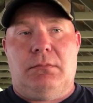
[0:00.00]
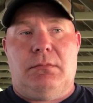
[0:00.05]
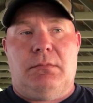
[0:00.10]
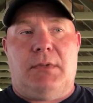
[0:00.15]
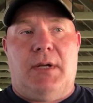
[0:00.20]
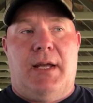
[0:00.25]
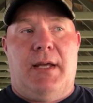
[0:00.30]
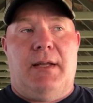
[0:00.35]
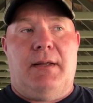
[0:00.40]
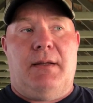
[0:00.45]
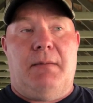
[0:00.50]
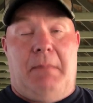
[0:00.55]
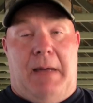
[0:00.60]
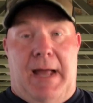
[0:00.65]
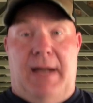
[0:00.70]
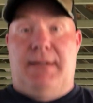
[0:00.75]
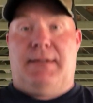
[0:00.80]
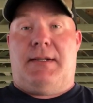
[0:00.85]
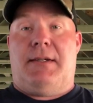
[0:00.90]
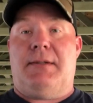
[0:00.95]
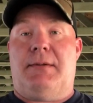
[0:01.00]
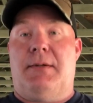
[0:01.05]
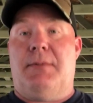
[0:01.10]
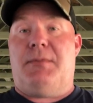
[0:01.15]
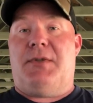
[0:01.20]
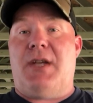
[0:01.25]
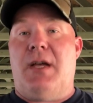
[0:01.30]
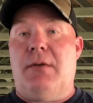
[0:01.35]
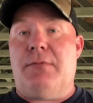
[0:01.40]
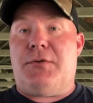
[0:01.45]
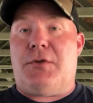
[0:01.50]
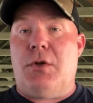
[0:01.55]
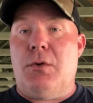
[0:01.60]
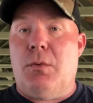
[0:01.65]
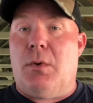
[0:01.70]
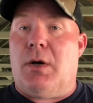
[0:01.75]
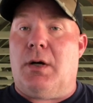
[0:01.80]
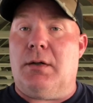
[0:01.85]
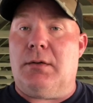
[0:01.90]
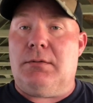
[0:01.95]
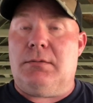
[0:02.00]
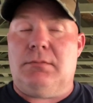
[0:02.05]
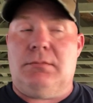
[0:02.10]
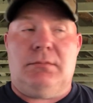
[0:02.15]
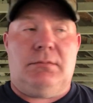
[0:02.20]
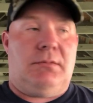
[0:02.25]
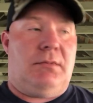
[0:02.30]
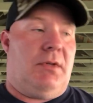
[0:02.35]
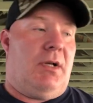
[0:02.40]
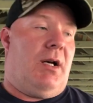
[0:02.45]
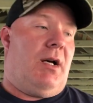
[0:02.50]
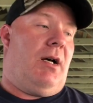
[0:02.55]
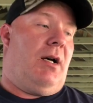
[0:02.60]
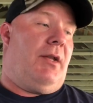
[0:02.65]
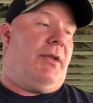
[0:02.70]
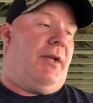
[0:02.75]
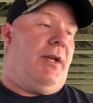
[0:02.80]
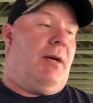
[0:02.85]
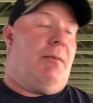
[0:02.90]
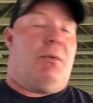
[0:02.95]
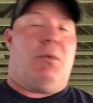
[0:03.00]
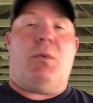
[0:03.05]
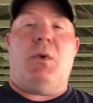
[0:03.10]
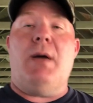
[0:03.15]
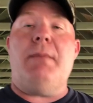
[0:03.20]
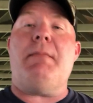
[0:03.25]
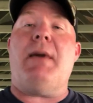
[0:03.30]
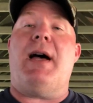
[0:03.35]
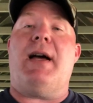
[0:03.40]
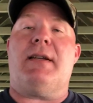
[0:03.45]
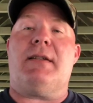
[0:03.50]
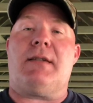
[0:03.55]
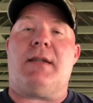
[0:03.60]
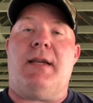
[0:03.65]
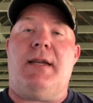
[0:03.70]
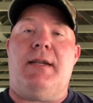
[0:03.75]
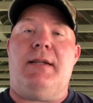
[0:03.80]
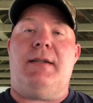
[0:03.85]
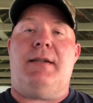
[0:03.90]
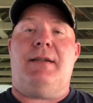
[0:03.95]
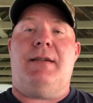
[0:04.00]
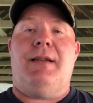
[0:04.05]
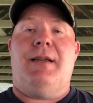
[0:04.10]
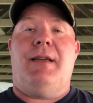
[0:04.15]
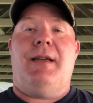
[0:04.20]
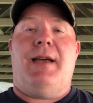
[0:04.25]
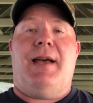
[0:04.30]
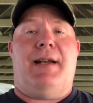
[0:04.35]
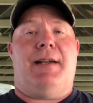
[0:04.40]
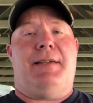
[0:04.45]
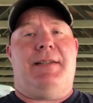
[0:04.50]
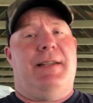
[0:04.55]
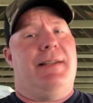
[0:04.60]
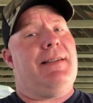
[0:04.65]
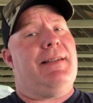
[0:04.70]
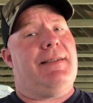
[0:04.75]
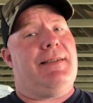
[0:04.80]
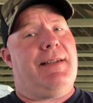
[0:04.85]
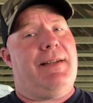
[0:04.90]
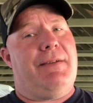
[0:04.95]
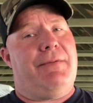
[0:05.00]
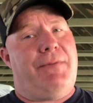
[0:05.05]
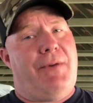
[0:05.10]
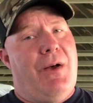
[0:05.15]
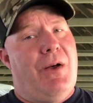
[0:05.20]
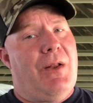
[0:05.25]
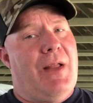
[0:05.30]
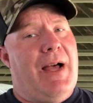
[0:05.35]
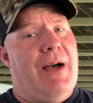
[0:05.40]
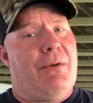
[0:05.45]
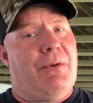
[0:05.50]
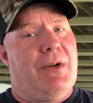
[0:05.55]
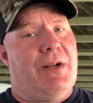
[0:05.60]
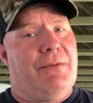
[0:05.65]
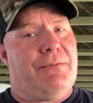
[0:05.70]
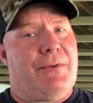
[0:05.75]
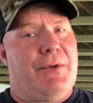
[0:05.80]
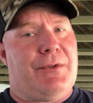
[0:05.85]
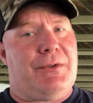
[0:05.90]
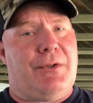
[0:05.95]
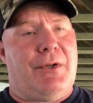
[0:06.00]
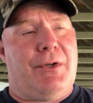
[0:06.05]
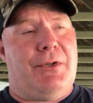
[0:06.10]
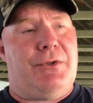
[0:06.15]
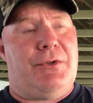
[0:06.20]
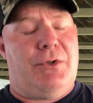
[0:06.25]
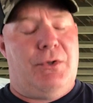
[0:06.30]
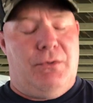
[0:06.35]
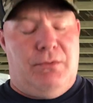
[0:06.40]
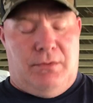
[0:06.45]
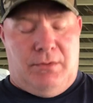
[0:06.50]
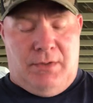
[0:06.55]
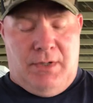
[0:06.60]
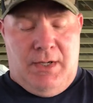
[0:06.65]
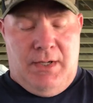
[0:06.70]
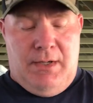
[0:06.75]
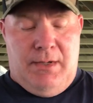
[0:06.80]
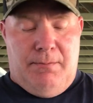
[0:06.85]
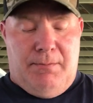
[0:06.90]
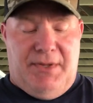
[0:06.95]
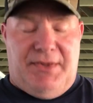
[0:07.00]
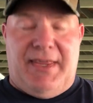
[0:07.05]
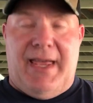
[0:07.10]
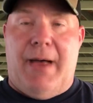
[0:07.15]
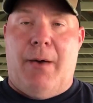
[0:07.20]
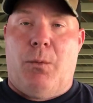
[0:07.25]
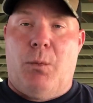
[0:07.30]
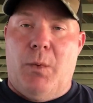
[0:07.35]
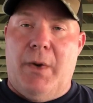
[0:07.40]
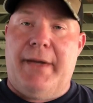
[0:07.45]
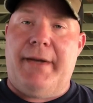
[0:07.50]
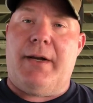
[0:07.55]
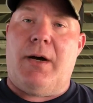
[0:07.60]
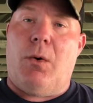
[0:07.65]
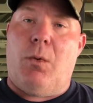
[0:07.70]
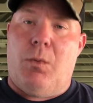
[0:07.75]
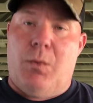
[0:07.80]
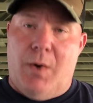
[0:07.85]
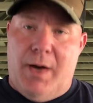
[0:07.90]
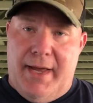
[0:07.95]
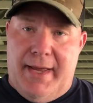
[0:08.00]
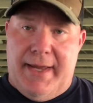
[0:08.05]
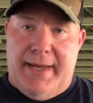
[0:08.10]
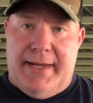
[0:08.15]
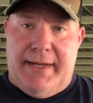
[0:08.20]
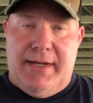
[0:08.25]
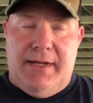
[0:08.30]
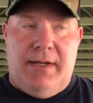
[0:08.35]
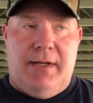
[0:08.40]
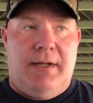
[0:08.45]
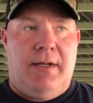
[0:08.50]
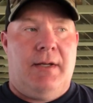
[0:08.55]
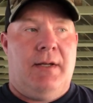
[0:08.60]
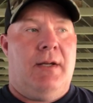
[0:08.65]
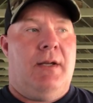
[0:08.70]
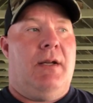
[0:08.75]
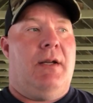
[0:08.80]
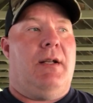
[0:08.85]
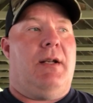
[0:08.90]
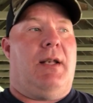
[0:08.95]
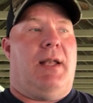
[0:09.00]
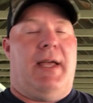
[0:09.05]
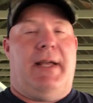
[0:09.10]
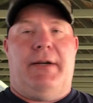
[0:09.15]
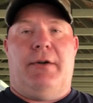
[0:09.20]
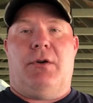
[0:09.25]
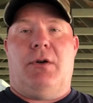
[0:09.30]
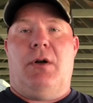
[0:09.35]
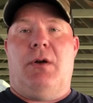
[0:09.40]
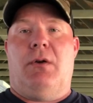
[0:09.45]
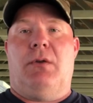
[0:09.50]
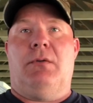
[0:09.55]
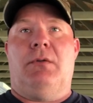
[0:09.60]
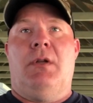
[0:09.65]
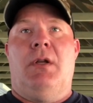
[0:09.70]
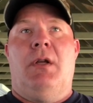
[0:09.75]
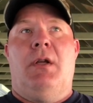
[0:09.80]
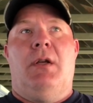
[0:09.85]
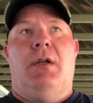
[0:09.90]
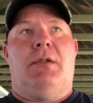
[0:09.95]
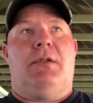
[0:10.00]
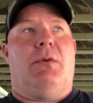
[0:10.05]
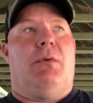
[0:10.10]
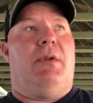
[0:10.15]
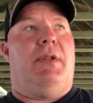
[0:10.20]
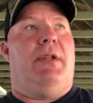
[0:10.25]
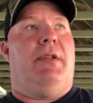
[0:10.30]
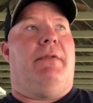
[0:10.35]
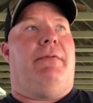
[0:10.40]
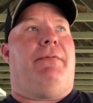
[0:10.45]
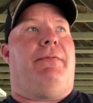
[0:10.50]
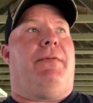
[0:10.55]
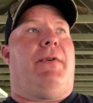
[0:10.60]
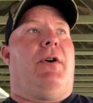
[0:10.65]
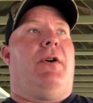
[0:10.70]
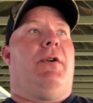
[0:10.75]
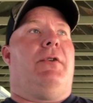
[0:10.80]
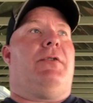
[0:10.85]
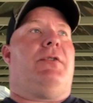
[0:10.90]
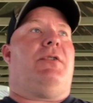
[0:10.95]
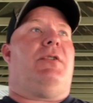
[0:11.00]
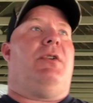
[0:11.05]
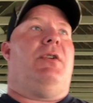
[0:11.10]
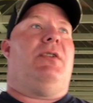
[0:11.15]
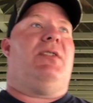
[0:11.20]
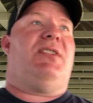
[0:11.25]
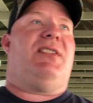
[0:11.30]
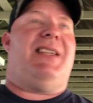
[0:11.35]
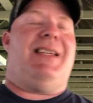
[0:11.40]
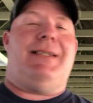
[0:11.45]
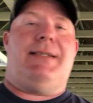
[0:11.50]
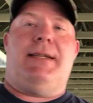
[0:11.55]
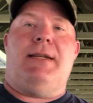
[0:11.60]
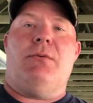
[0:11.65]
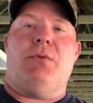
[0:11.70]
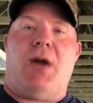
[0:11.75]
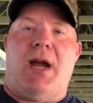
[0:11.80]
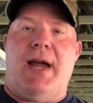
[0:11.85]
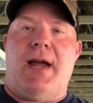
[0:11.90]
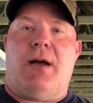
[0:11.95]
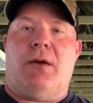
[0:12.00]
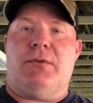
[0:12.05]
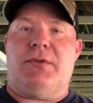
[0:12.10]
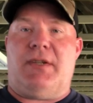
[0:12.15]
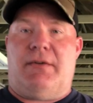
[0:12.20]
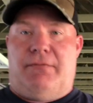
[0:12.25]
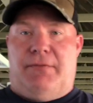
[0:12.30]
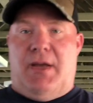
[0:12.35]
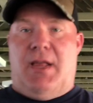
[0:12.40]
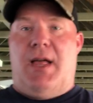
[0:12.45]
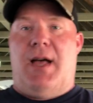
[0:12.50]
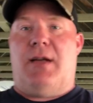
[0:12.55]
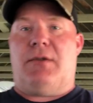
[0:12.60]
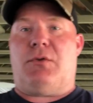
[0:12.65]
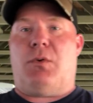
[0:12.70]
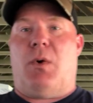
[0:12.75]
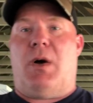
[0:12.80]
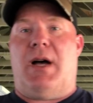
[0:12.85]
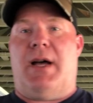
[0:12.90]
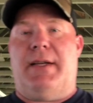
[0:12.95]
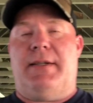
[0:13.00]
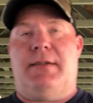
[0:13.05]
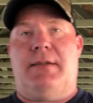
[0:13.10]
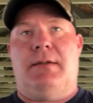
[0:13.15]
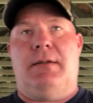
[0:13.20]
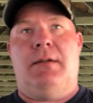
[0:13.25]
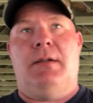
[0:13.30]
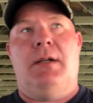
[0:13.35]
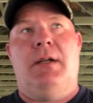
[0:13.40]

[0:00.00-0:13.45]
And the magazines themselves do work. The number 1 magazine had a tendency to fall out when I first started shooting, but that went away later on. So within the first 60 rounds, it fell out twice.